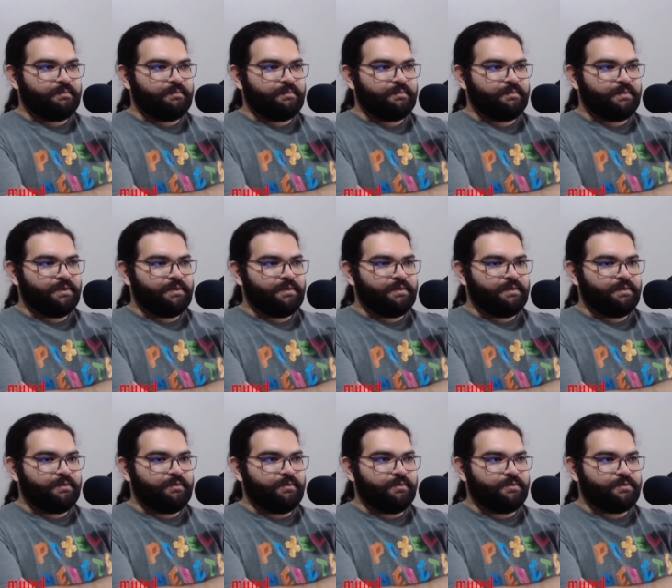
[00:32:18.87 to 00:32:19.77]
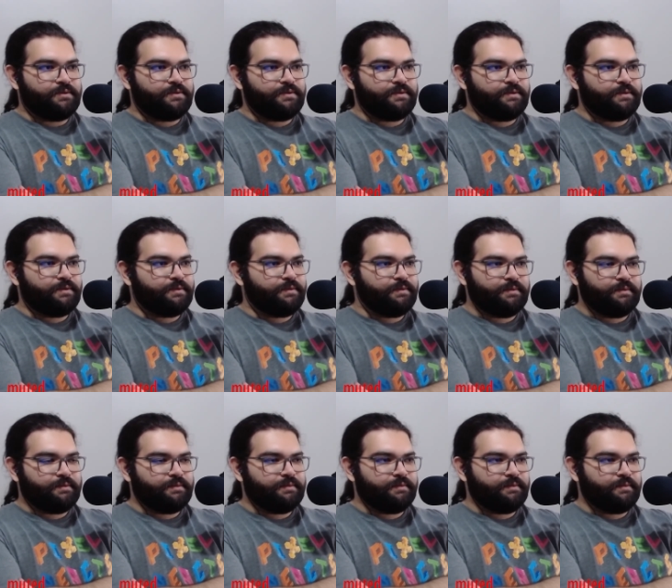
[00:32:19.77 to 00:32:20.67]
But nurse
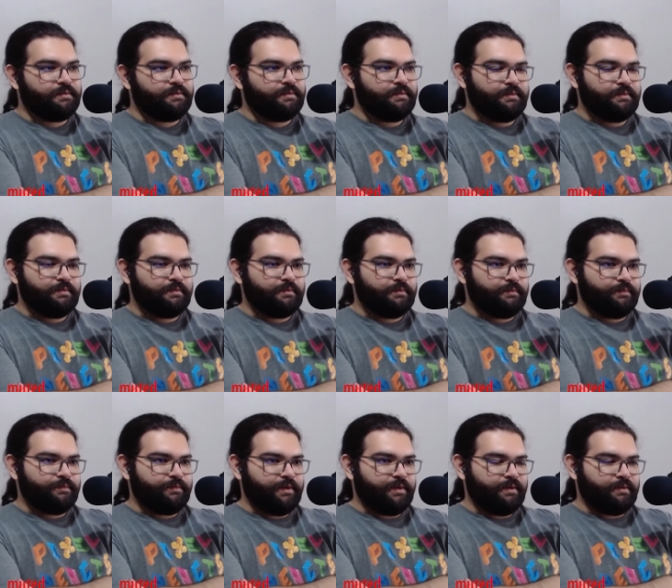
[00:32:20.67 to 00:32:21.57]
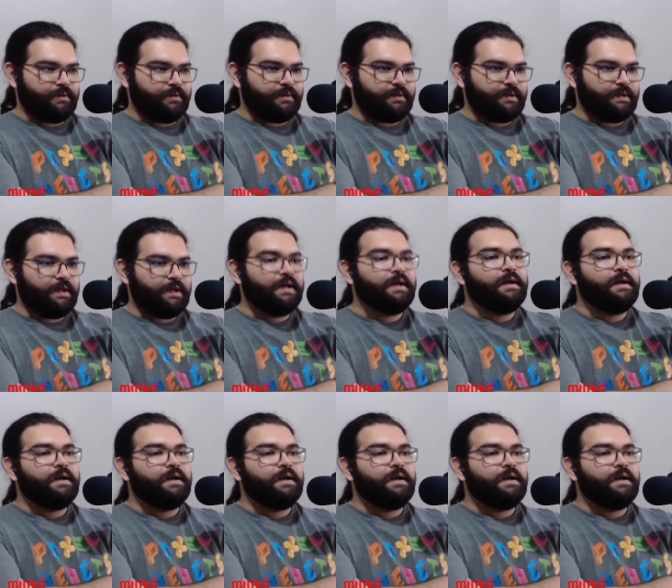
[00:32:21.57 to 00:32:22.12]
found out.